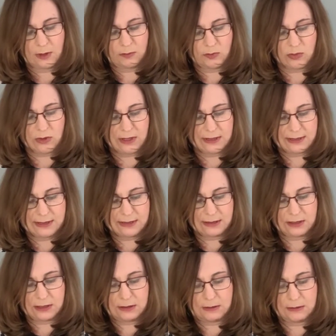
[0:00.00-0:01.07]
press
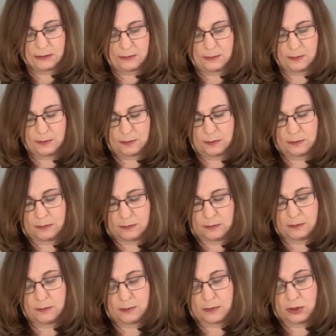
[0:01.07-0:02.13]
it
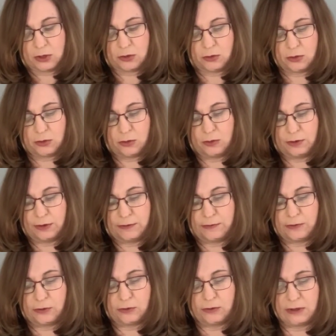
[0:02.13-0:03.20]
to hold it
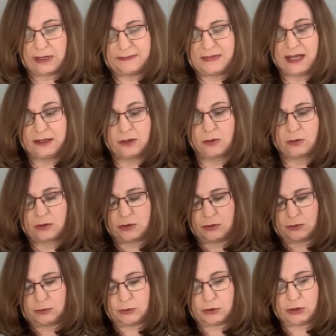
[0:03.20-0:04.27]
for good. I'm not going to do
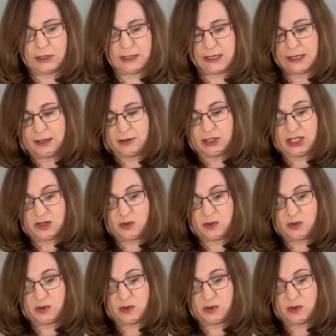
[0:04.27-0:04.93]
it right now. I just